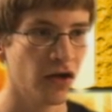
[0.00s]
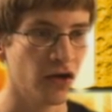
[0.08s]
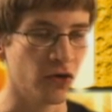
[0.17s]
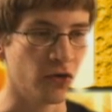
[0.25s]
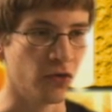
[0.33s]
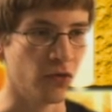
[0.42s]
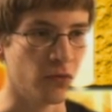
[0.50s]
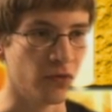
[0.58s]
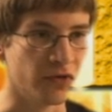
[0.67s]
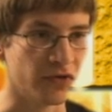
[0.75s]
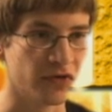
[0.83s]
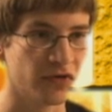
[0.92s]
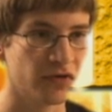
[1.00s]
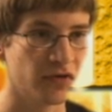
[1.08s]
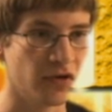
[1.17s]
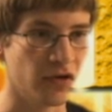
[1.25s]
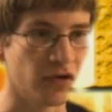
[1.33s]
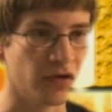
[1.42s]
who was
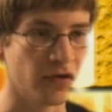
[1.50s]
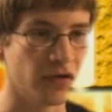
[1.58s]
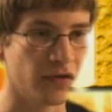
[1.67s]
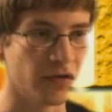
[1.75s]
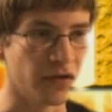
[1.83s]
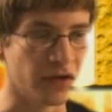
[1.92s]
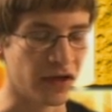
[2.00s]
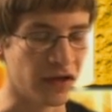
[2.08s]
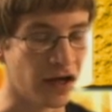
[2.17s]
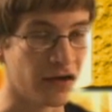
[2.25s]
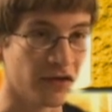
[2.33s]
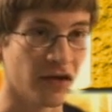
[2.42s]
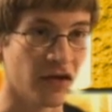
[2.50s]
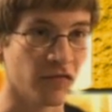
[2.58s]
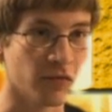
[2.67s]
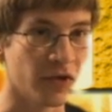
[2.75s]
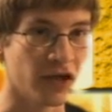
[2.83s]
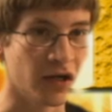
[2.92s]
a godsend
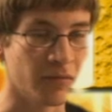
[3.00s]
for me.